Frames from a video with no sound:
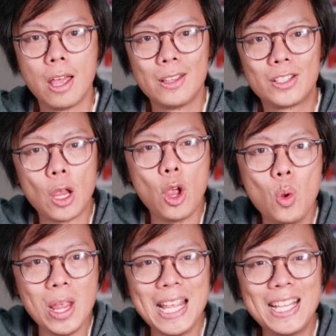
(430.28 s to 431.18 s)
So who
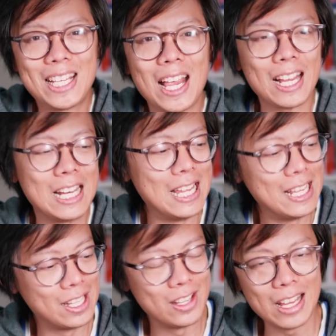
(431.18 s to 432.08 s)
exactly
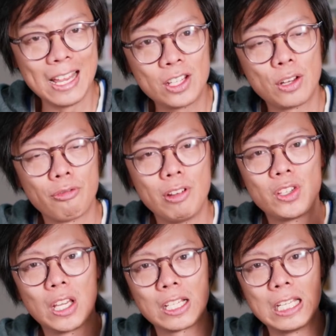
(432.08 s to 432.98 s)
is this
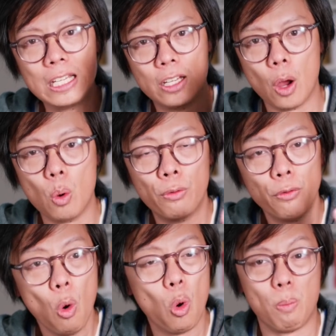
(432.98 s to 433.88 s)
Insta360 Go
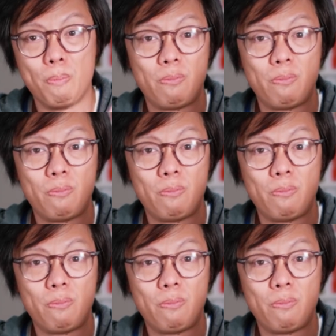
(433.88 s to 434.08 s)
for?